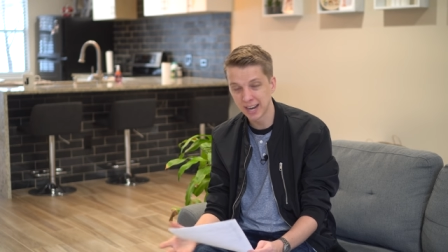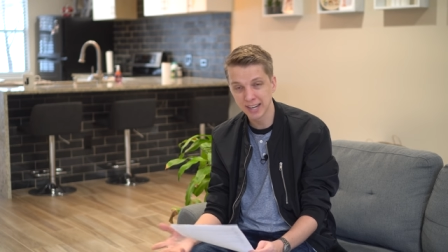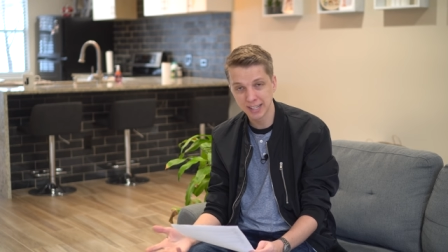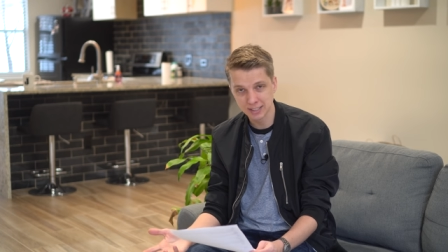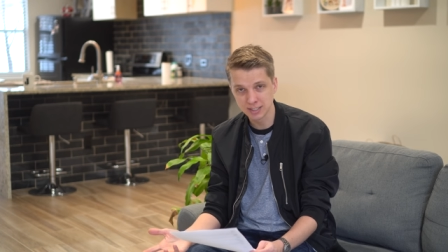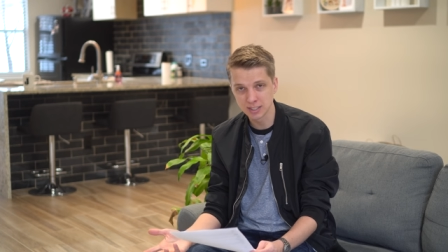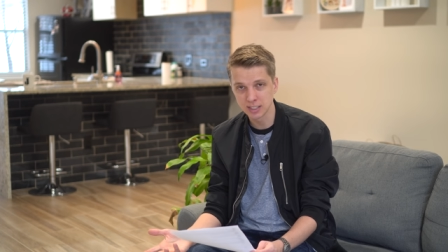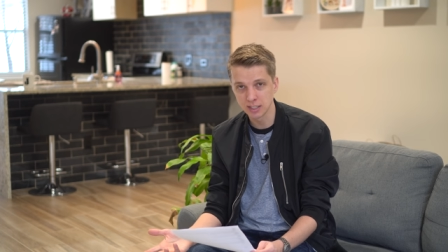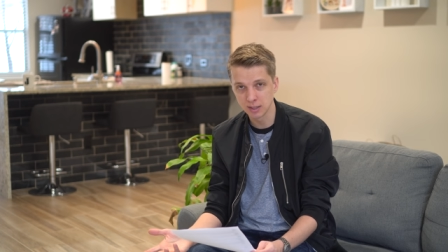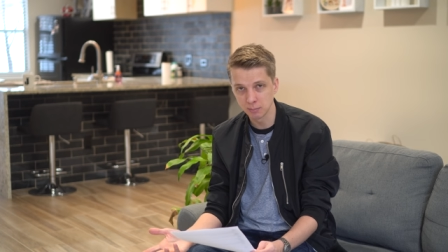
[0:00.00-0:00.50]
I
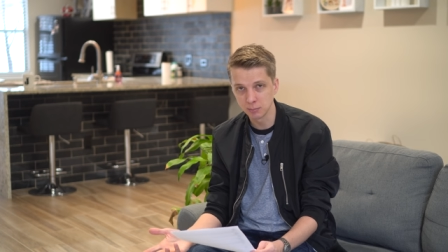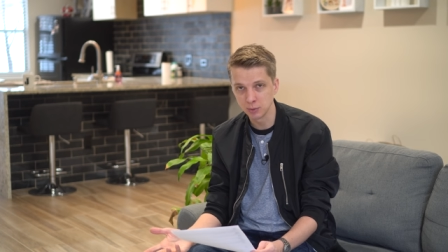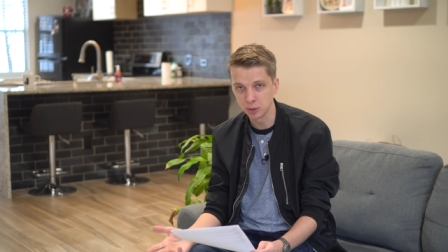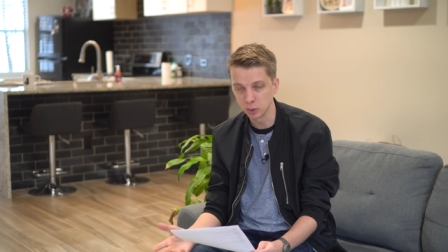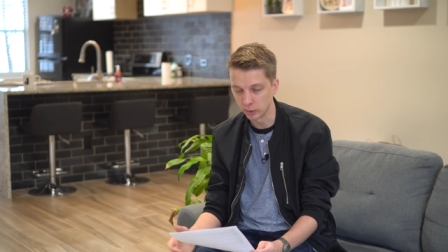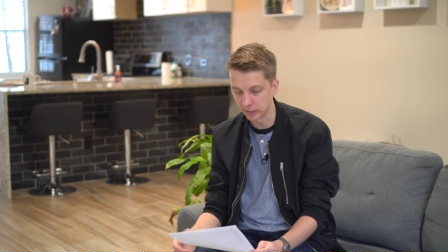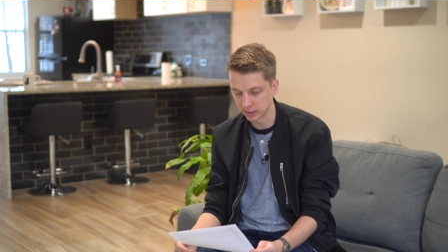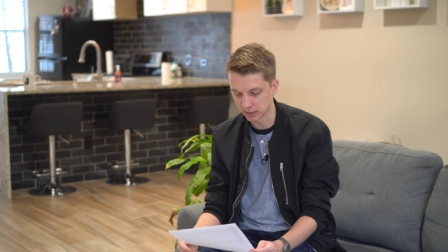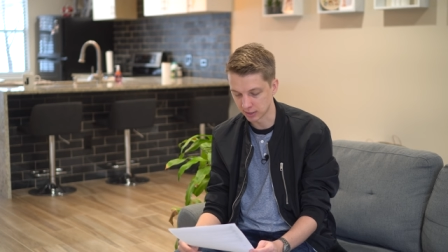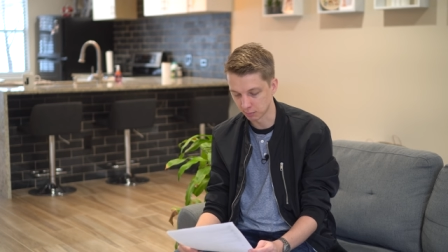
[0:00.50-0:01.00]
could see them
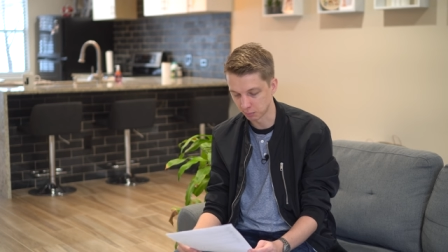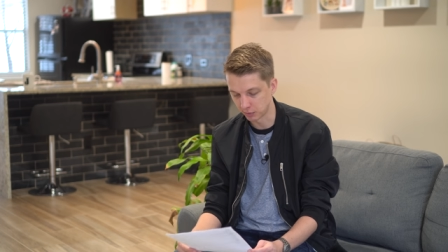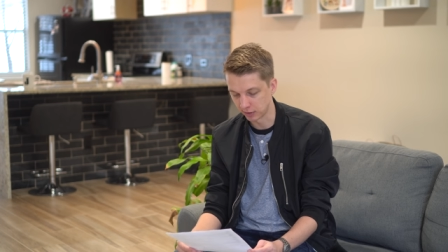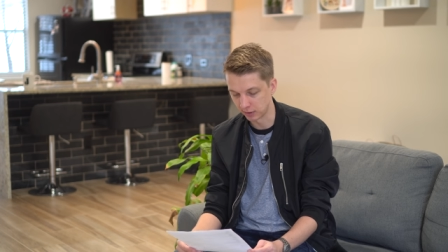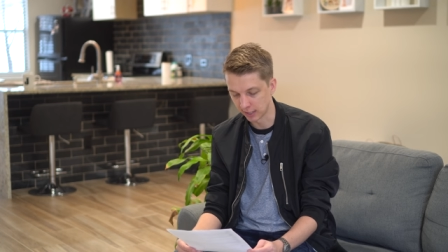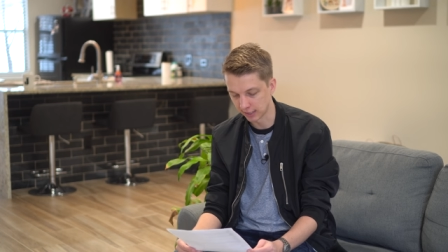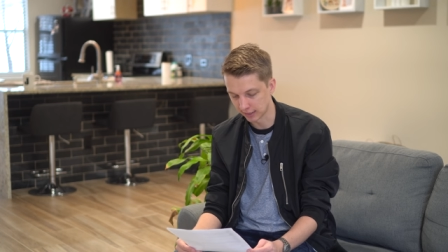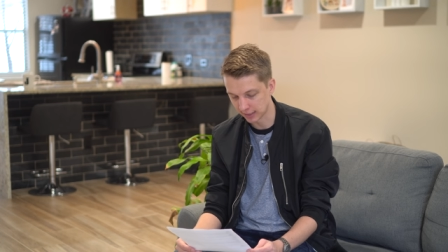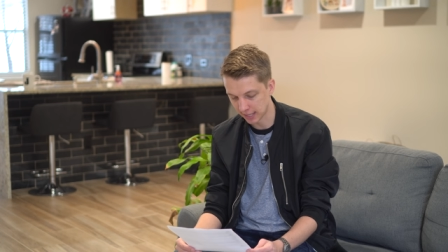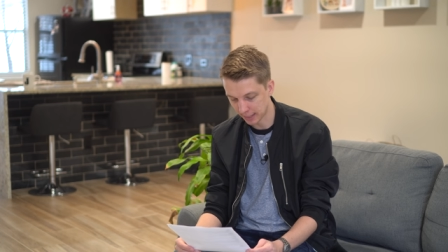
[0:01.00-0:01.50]
doing
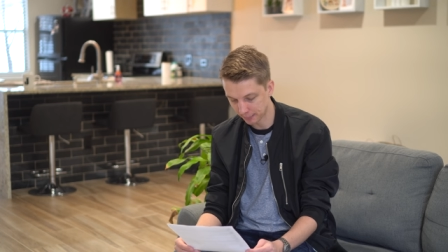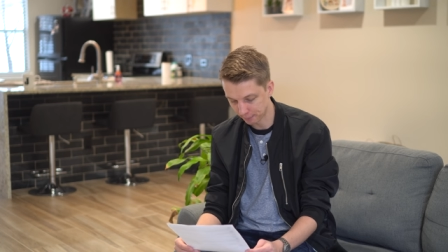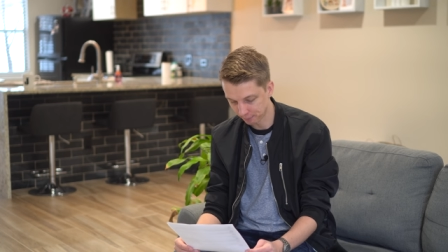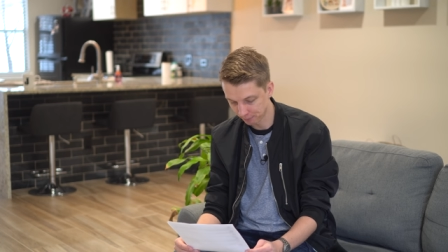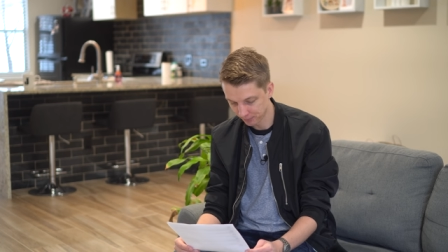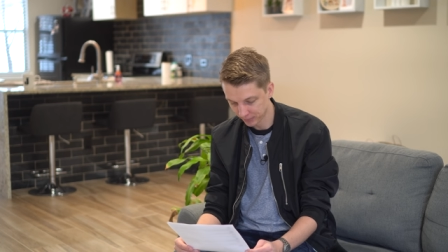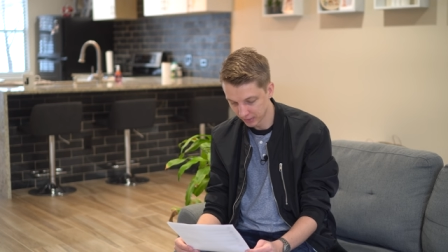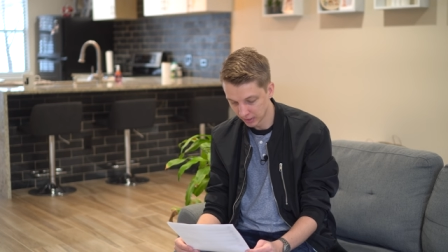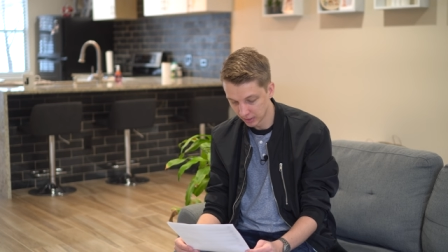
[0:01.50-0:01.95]
something like that.